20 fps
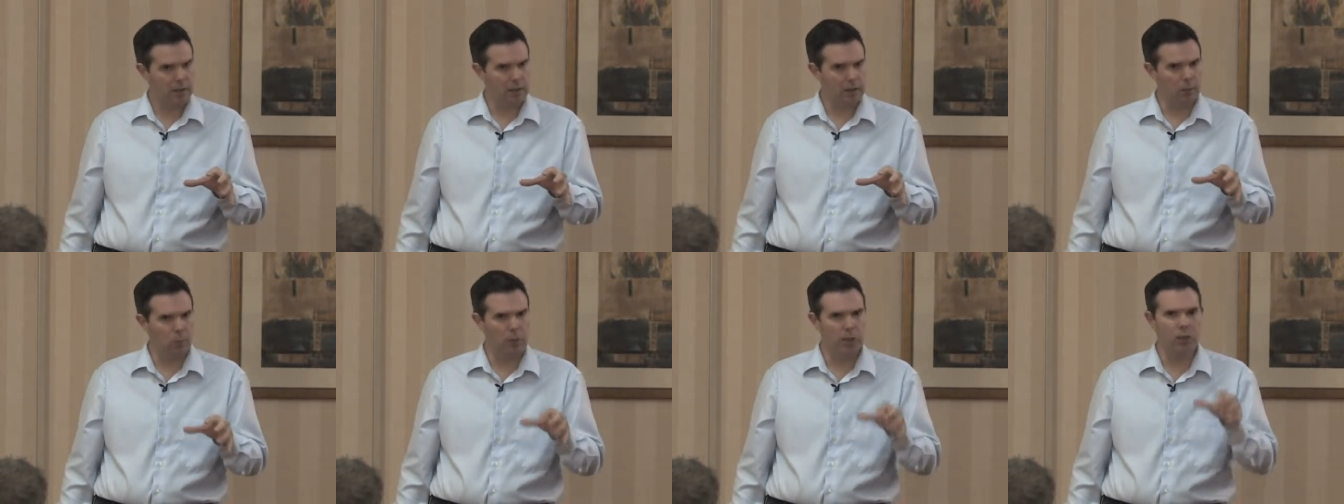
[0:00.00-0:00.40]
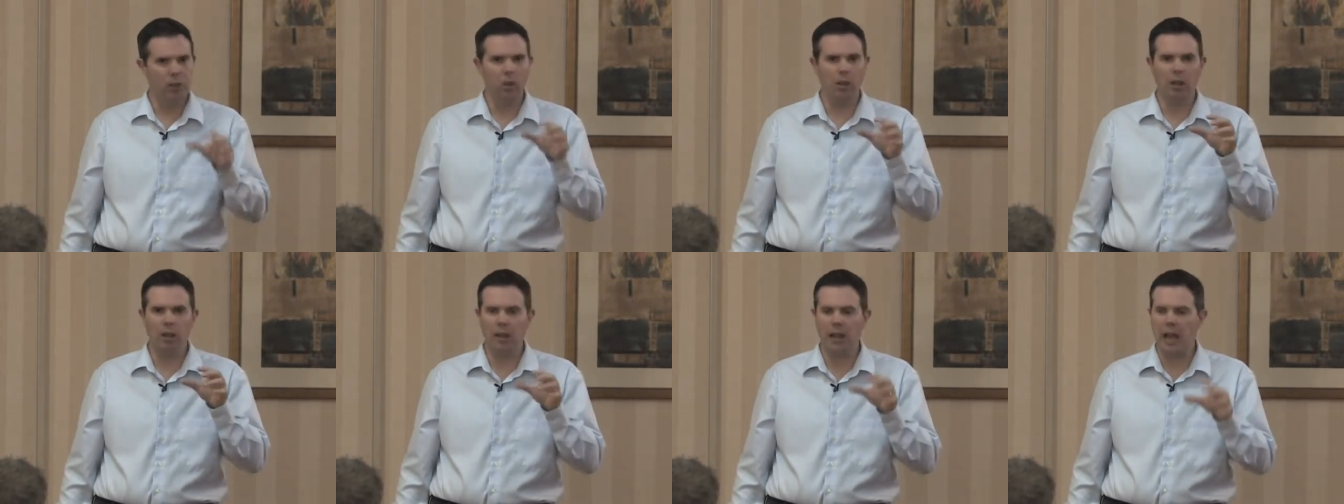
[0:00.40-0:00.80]
And what
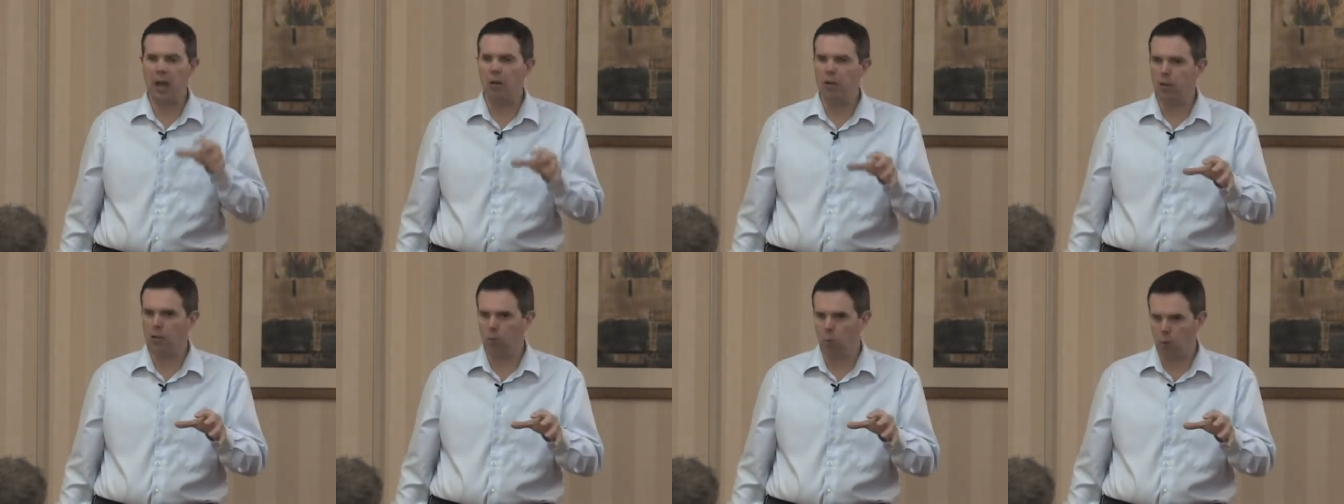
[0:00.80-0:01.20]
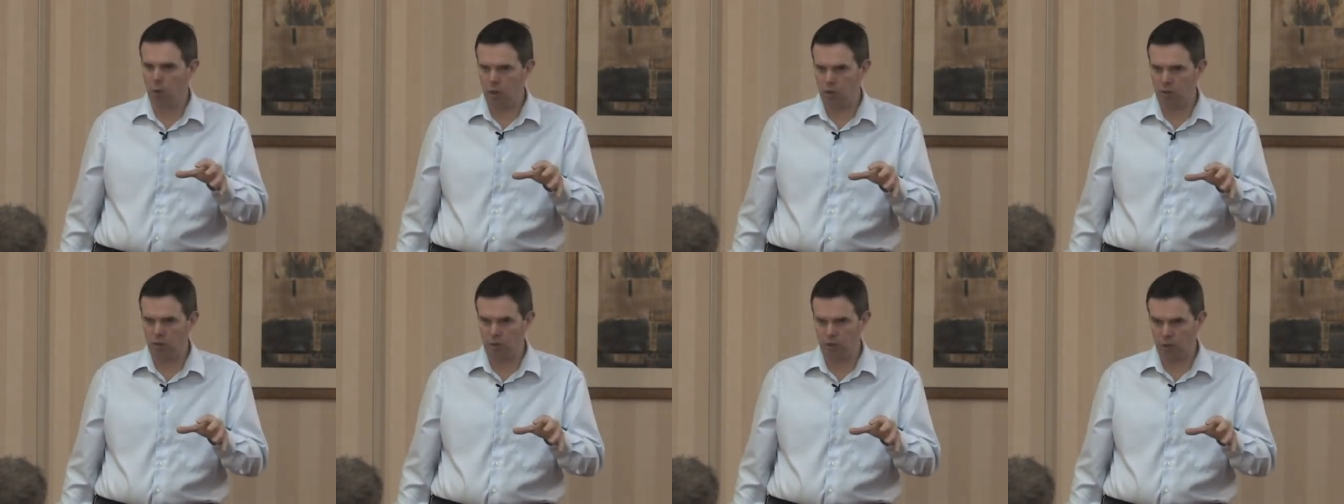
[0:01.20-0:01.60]
you'll allow your
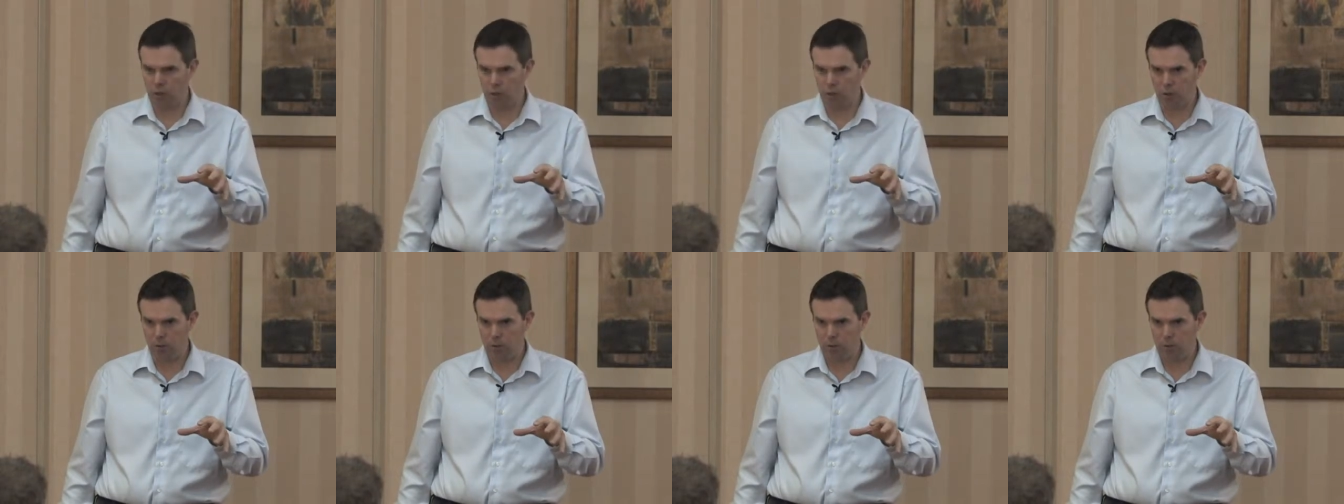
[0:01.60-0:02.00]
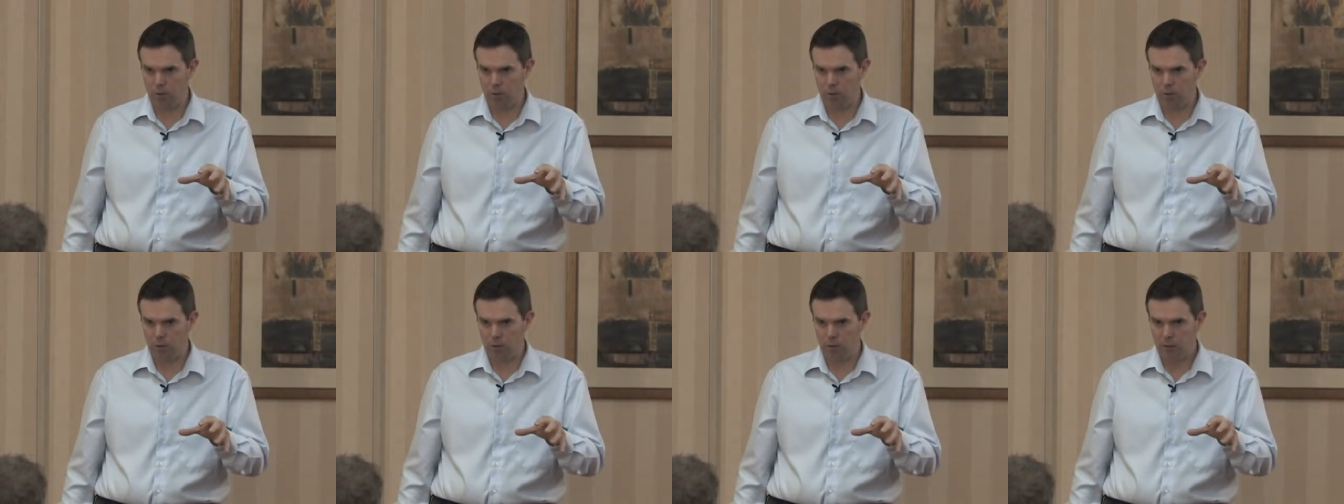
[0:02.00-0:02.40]
words to do
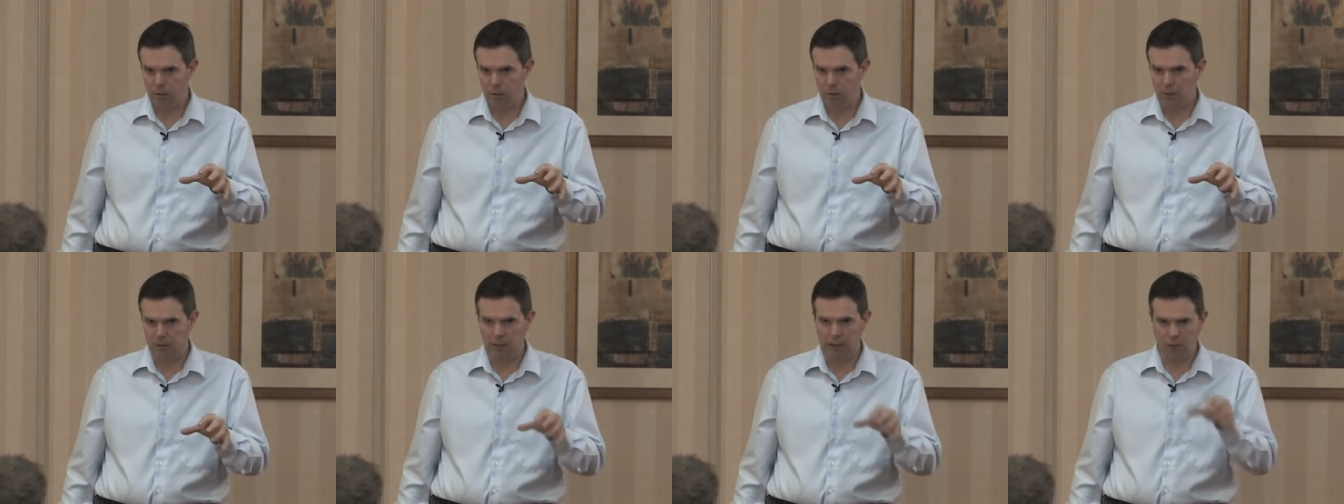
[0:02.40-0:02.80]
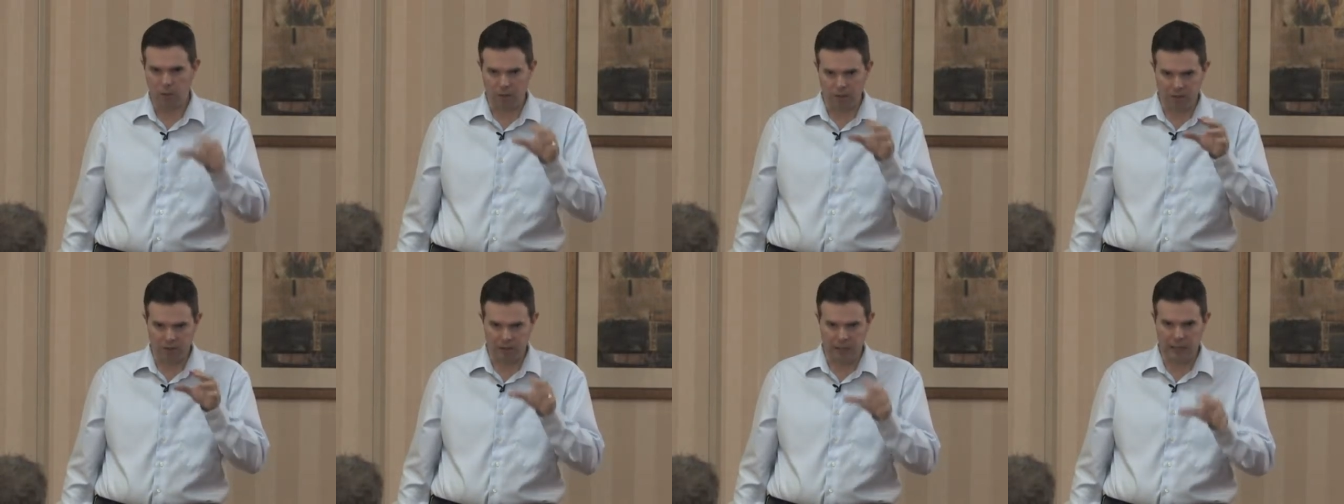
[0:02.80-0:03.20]
is they will
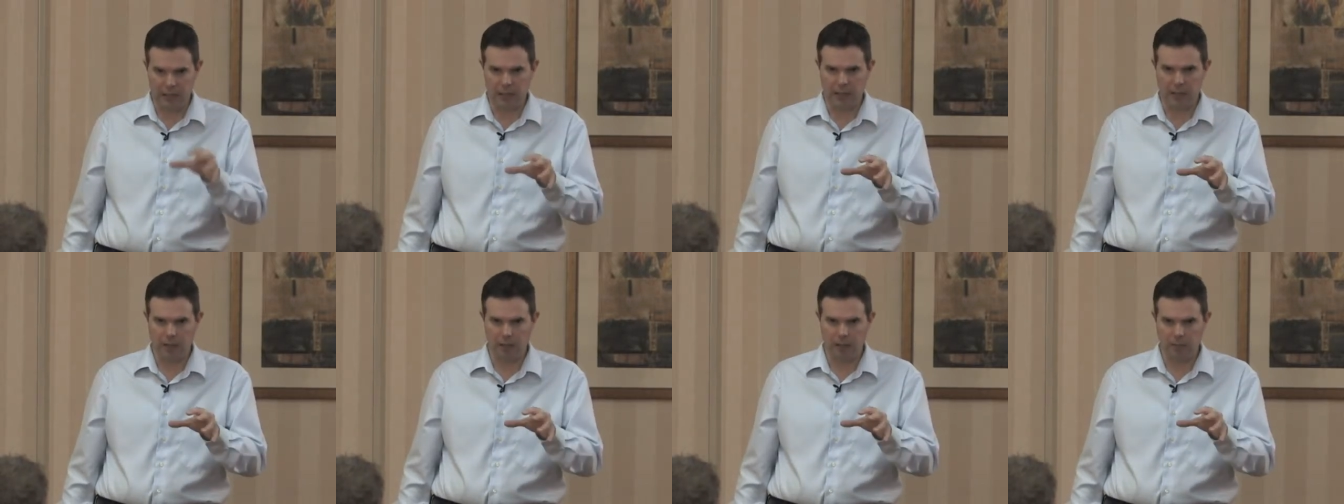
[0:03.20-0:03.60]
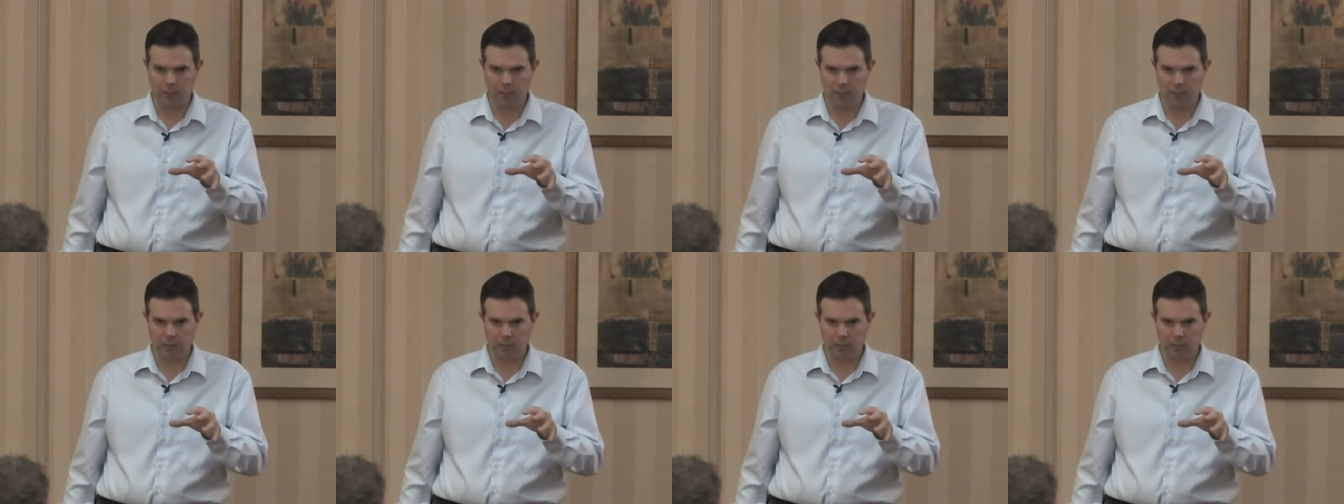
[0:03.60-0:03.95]
sink in,